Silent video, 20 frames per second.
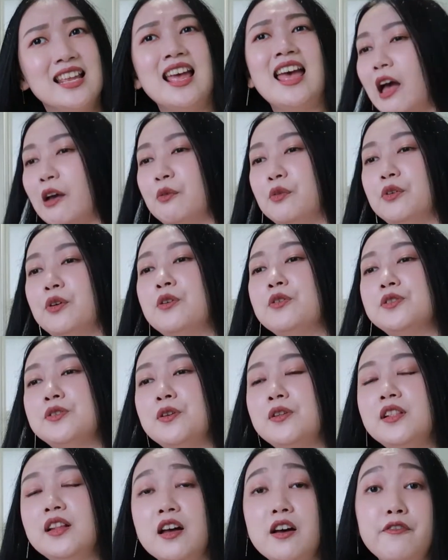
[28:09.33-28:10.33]
I would
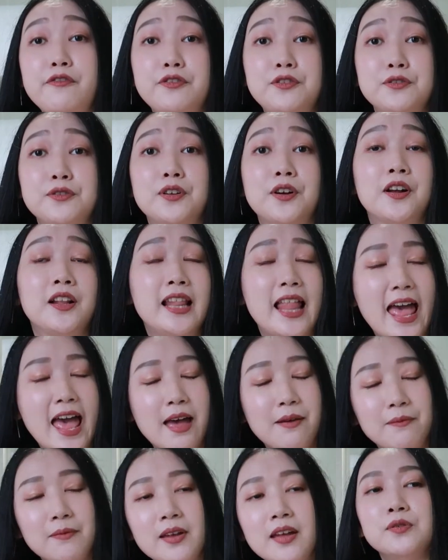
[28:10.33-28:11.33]
also love to
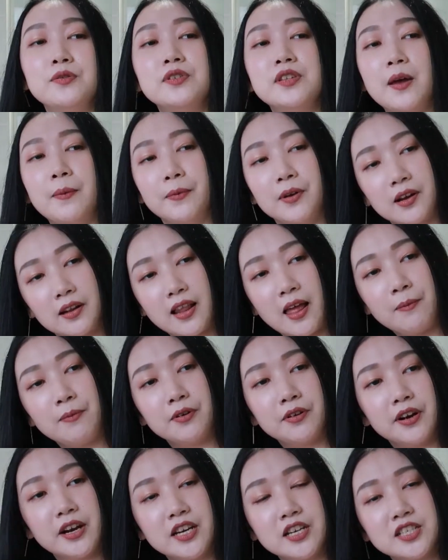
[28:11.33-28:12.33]
do some
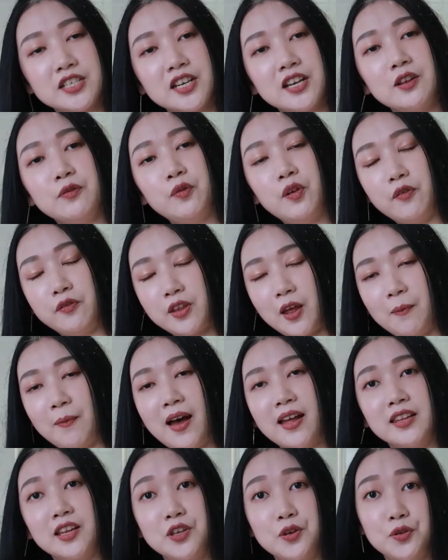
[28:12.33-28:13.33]
collaboration with some
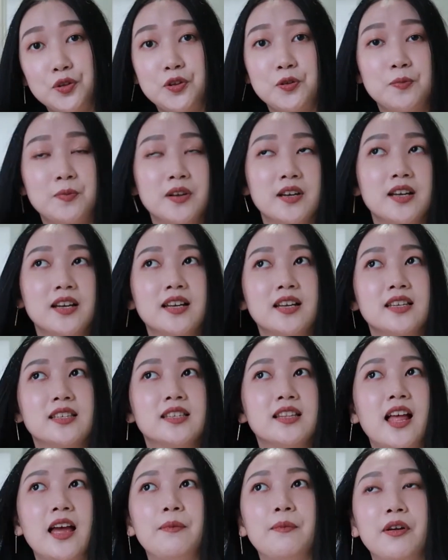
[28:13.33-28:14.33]
other
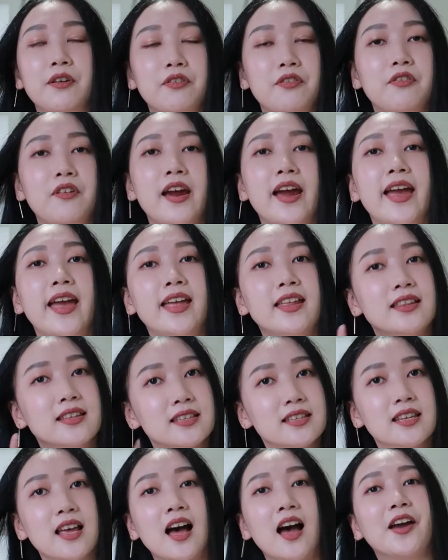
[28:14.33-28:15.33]
YouTubers like my
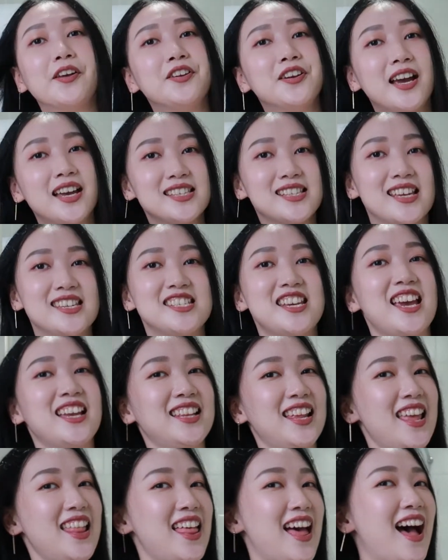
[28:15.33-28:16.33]
friends. You guys can
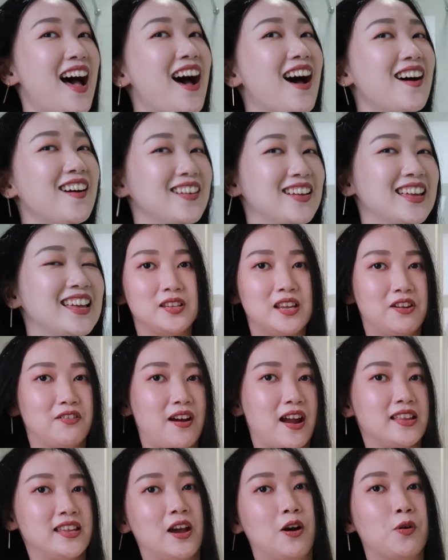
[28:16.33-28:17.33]
check that out. So they
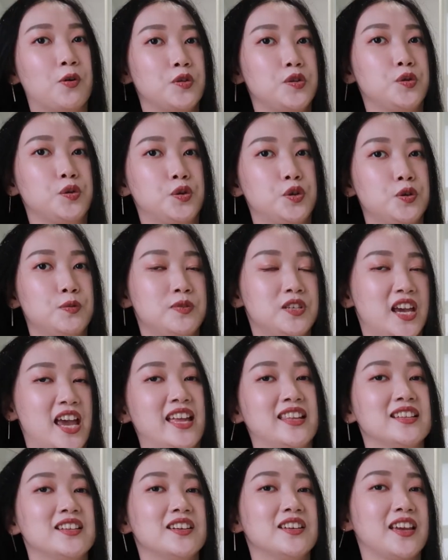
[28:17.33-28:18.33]
run their own YouTube
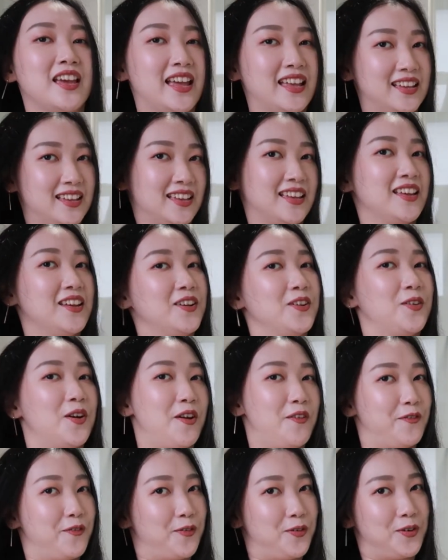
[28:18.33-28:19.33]
channel, can go
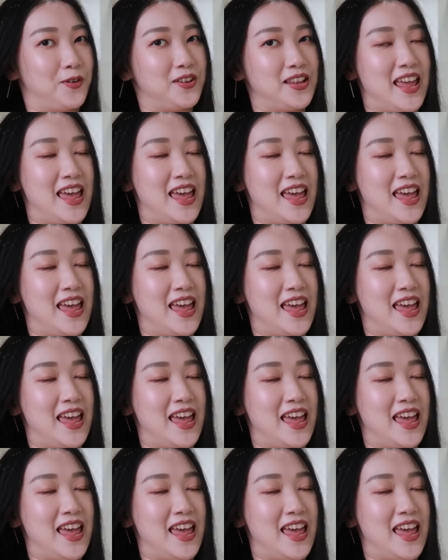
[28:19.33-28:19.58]
and follow